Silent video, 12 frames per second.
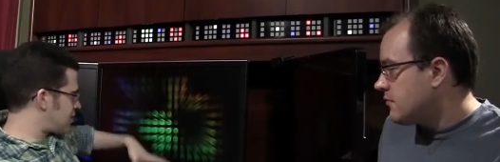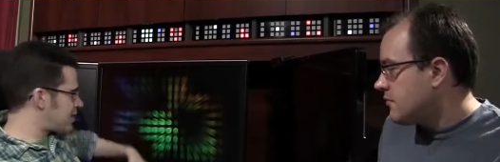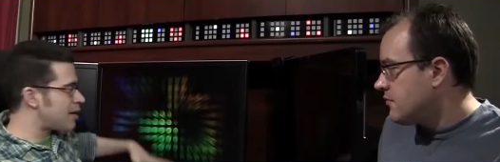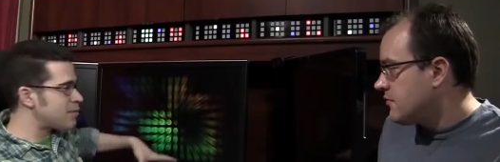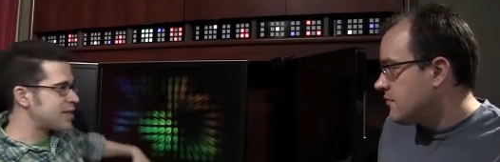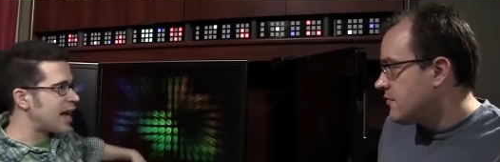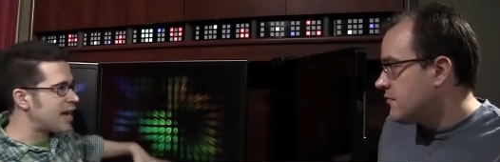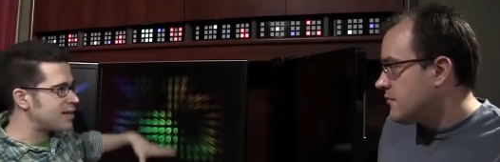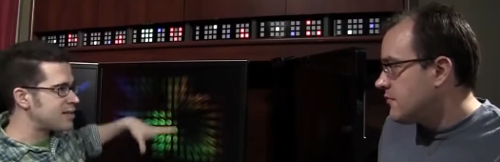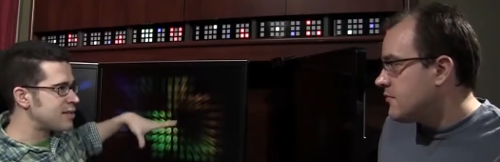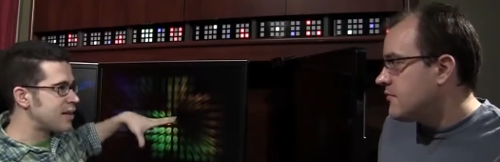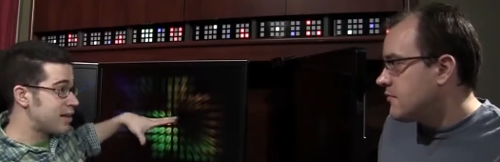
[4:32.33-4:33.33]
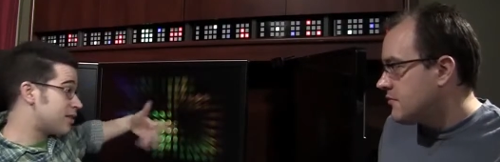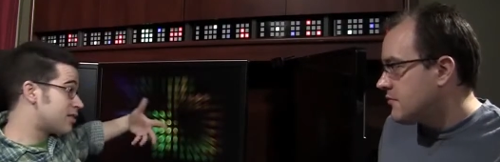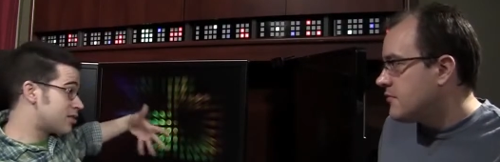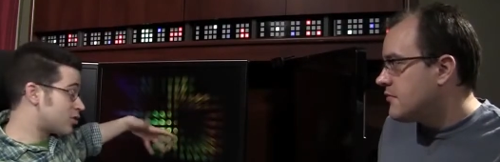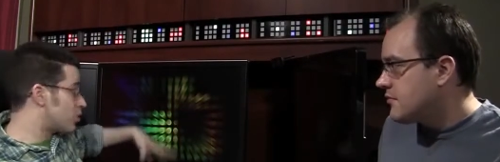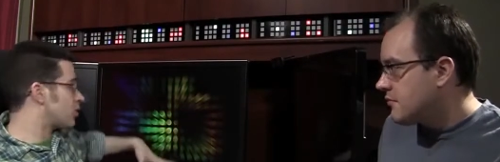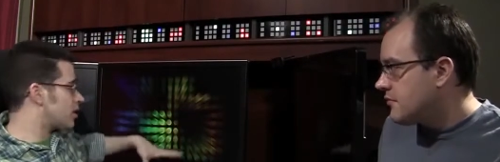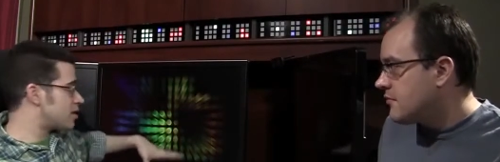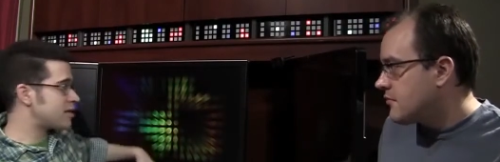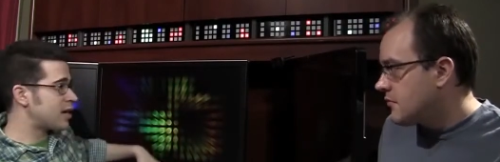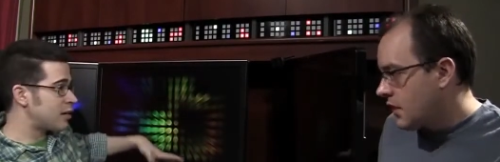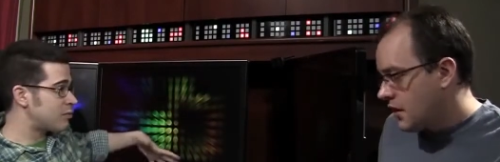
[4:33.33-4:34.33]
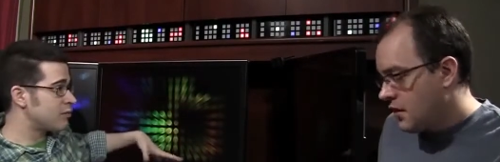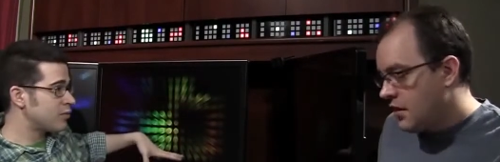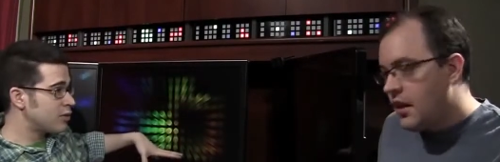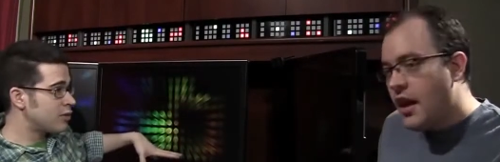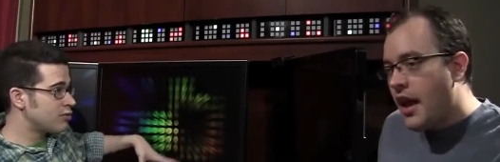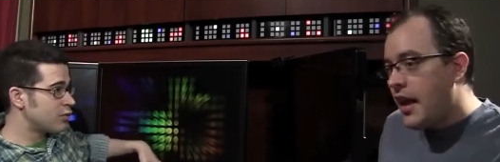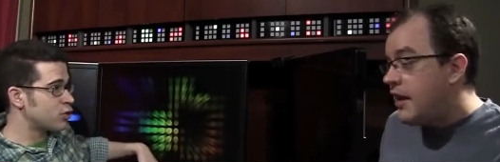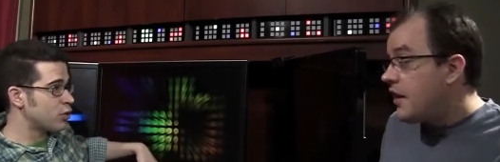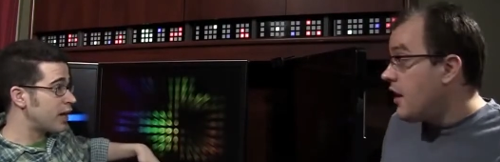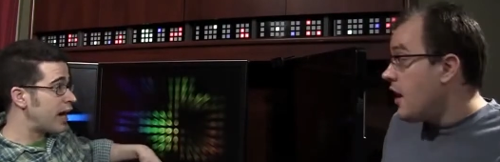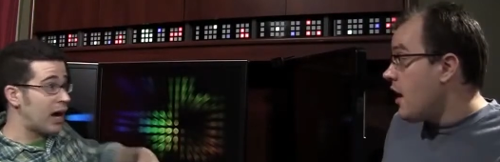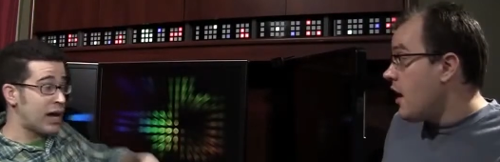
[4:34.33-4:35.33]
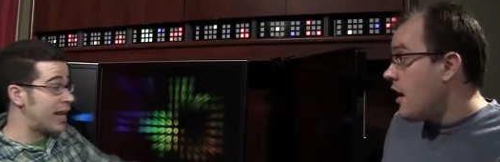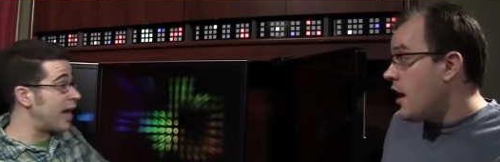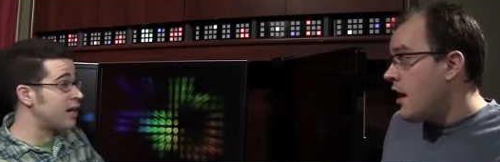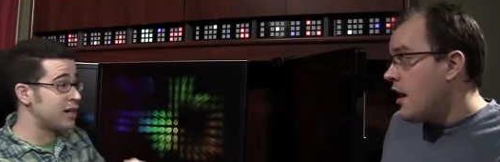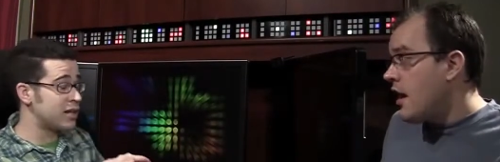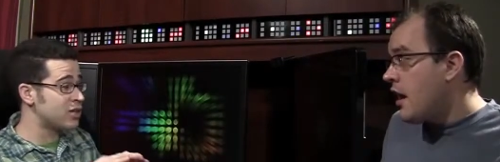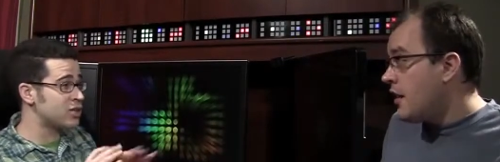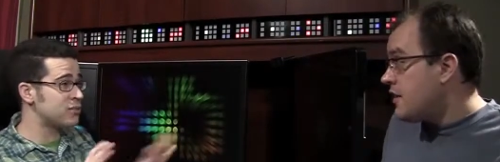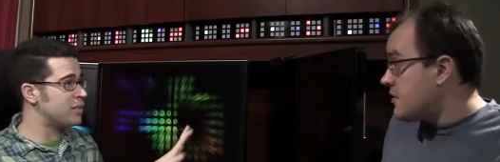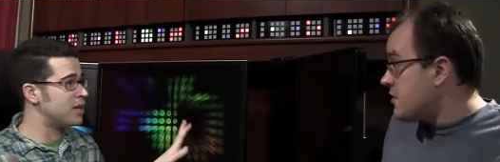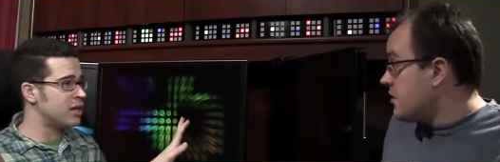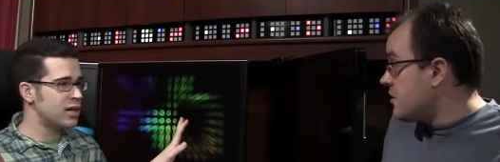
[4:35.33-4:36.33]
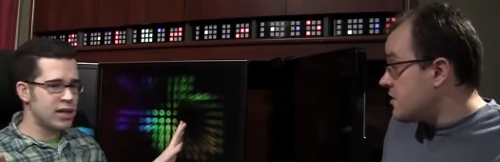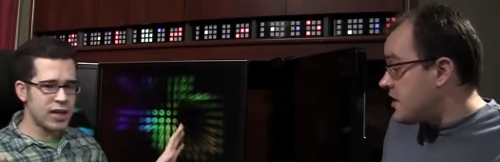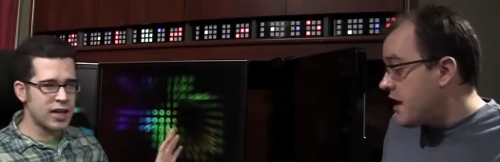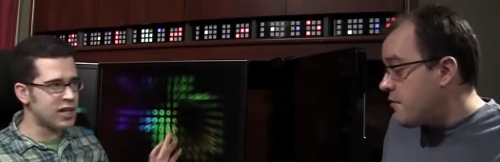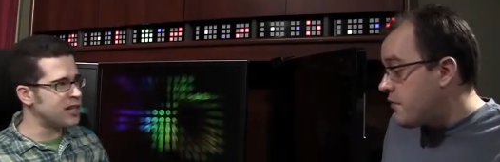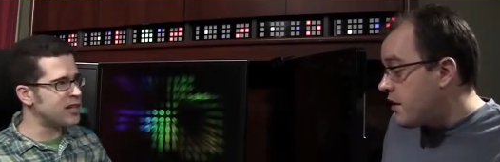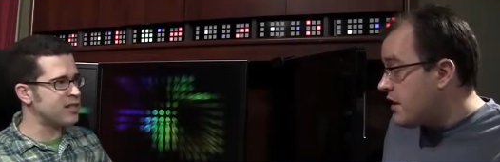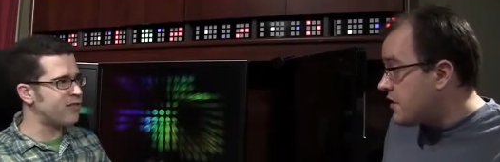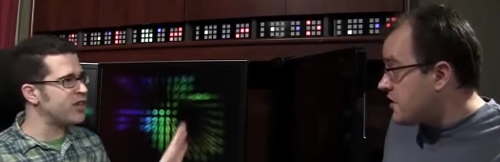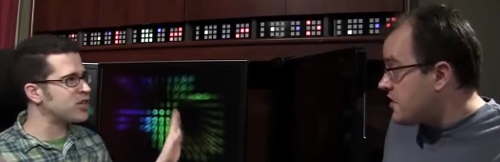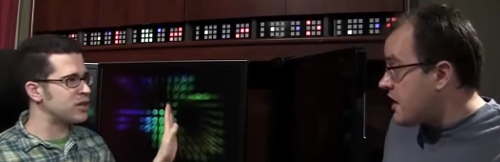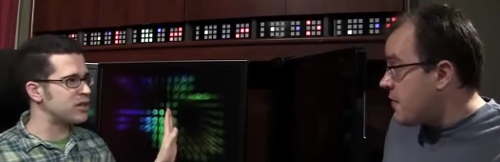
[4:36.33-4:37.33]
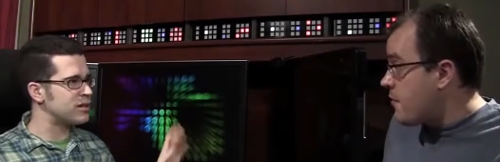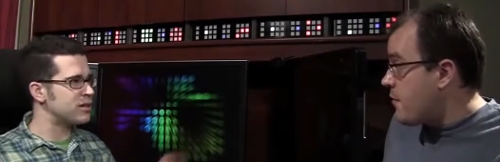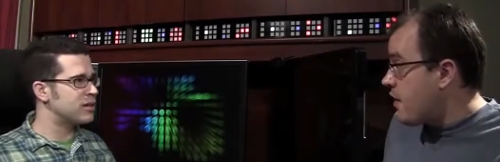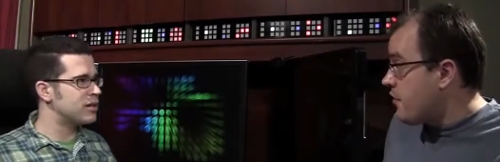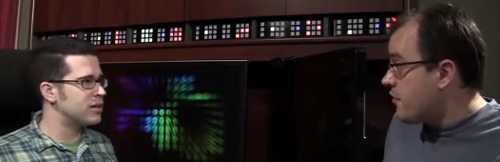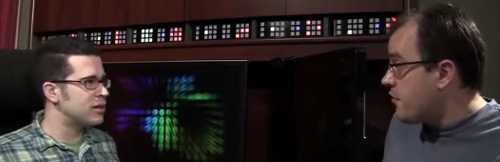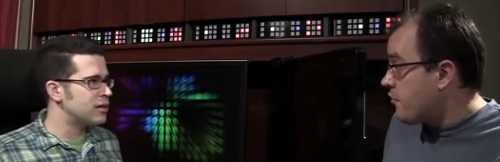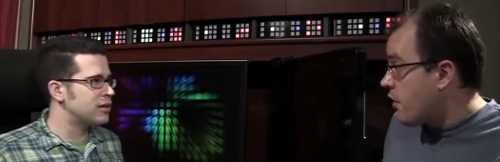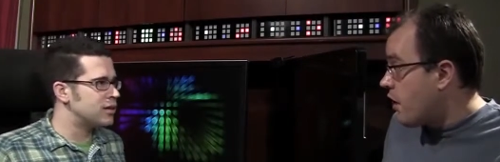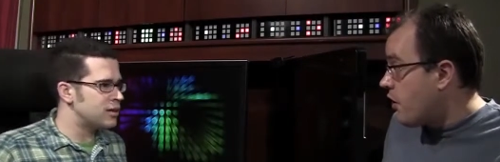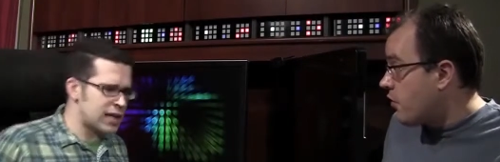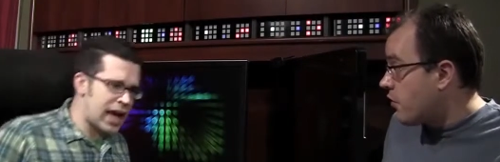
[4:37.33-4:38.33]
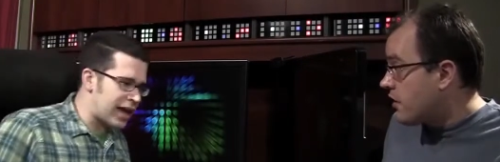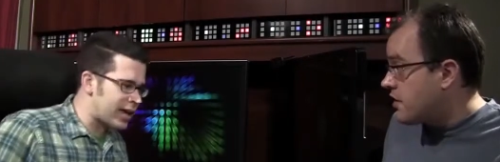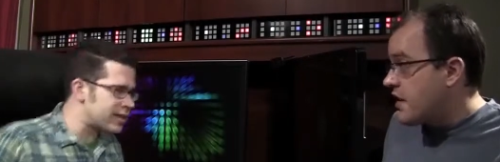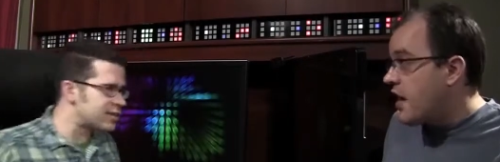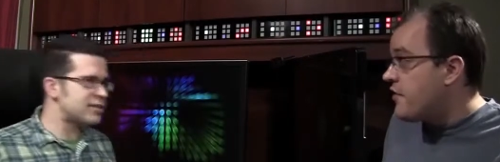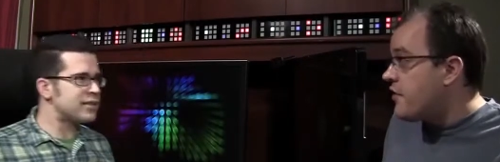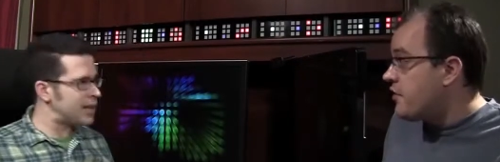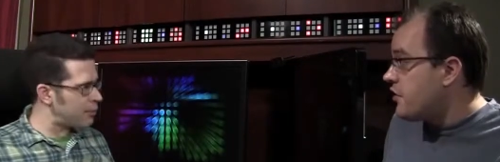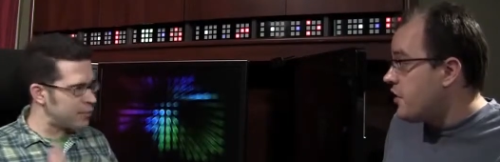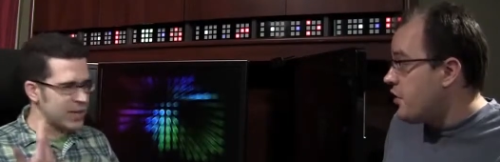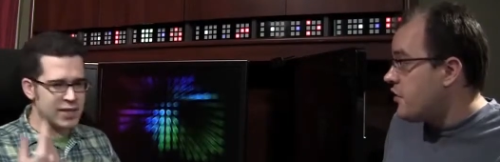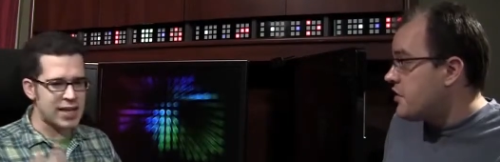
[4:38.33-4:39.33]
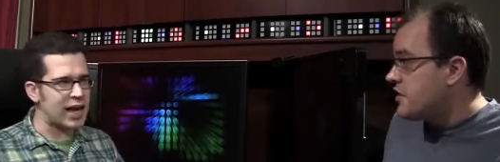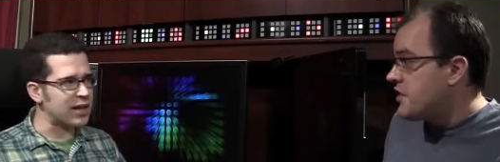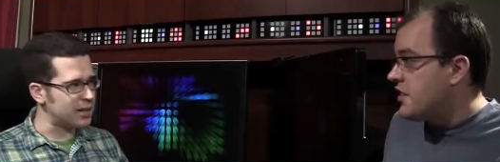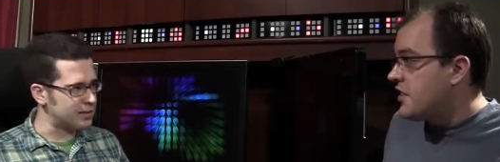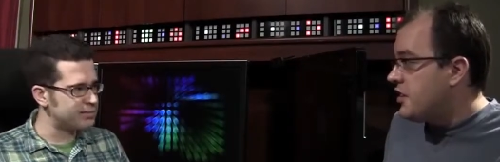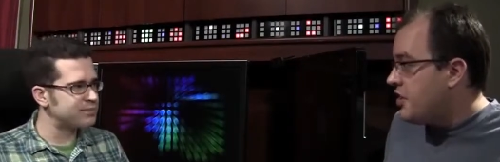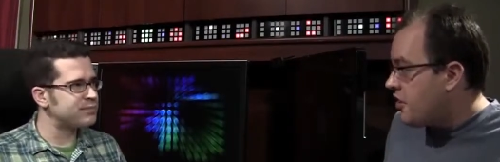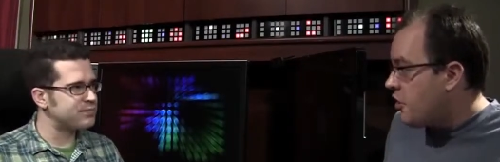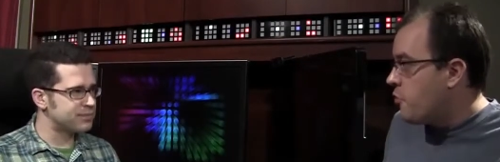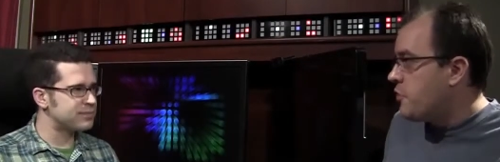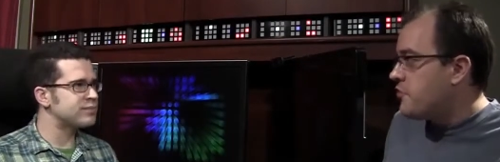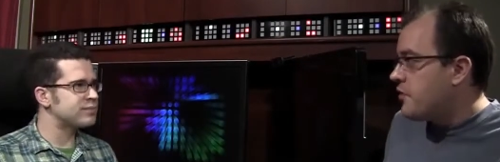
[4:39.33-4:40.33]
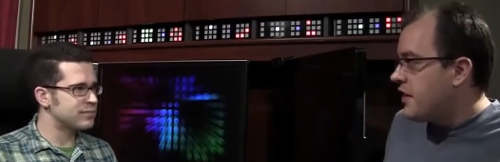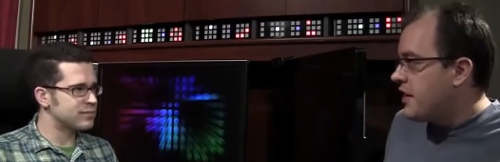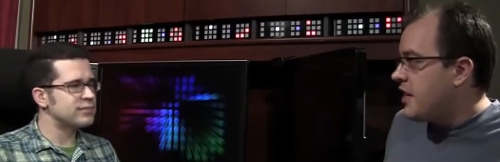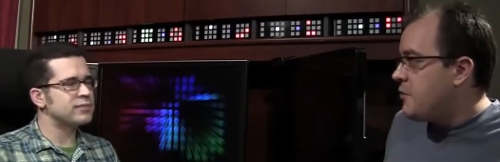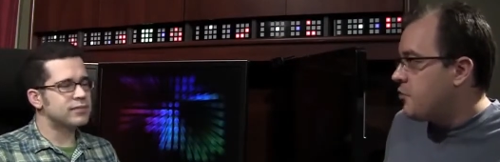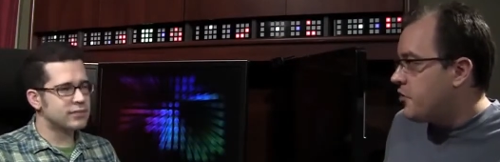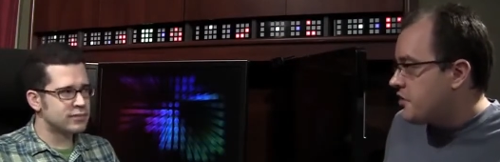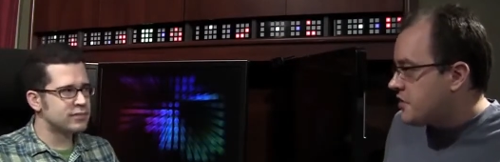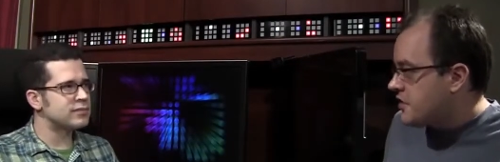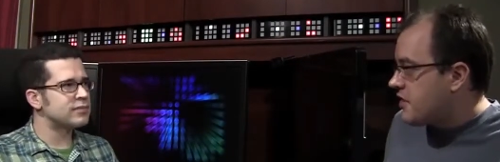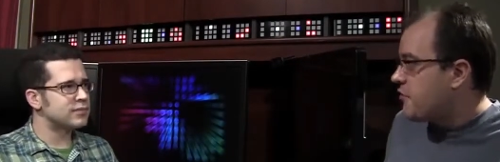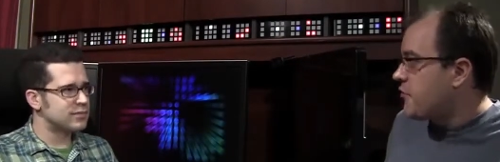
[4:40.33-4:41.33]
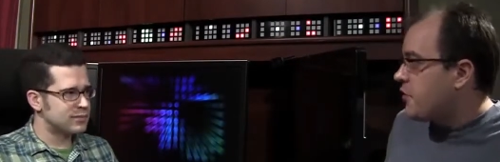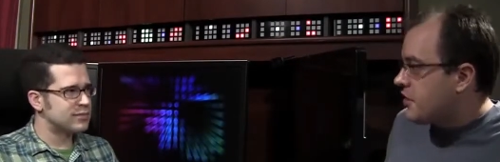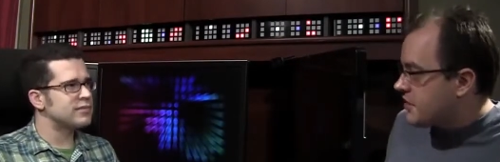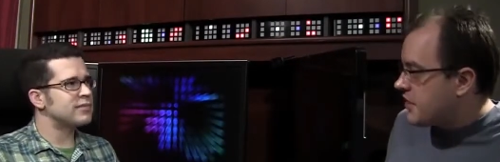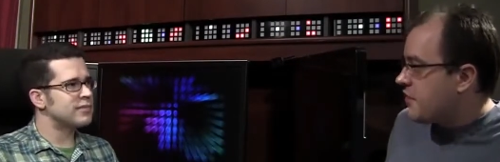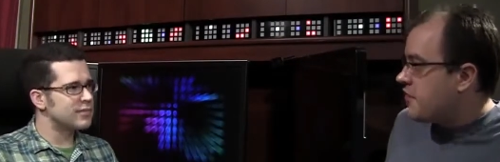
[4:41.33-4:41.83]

Speaker 1: the same size and, and it's certainly the same virtual and it, layout, and that
Speaker 2: and it's the same. It, it's, it's the same amount of throw. Yeah, because I've even yep, noticed exactly. that you go between keyboards and different ones that